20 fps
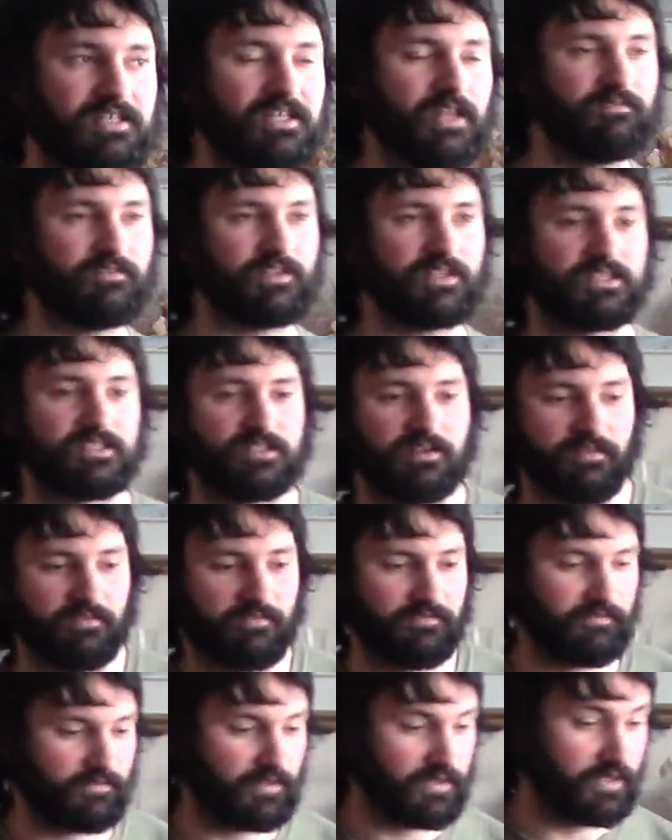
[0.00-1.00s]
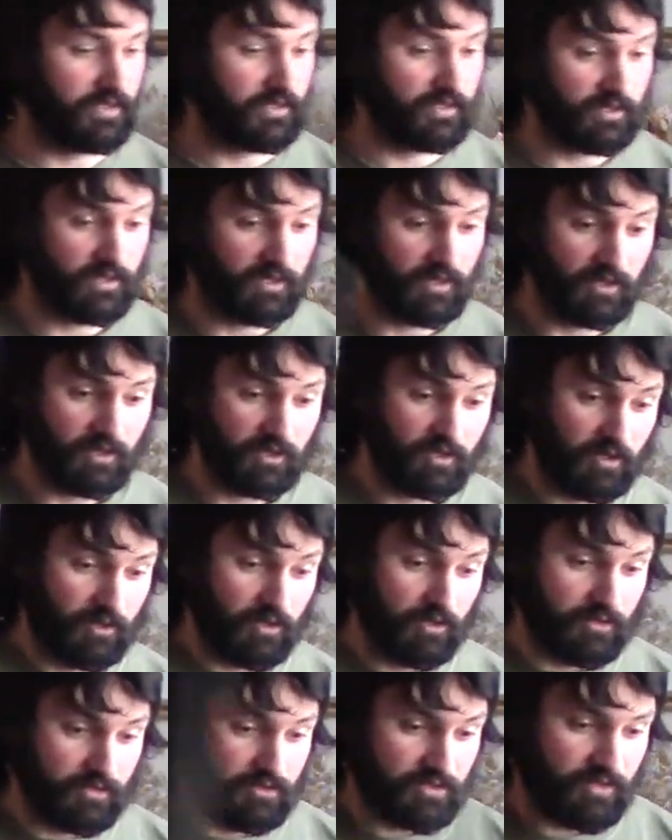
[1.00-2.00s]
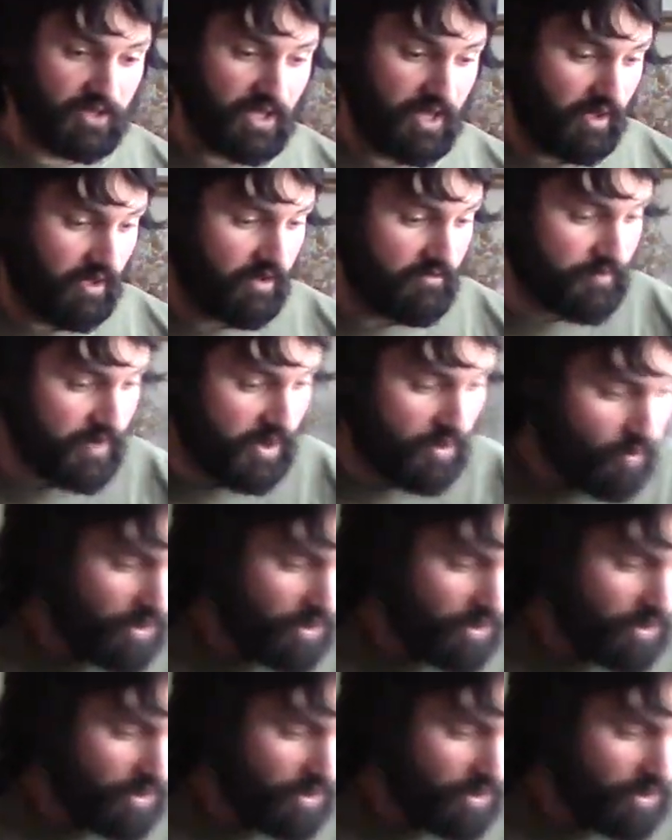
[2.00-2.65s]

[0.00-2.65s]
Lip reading: Lovely stuff. So yeah, I've been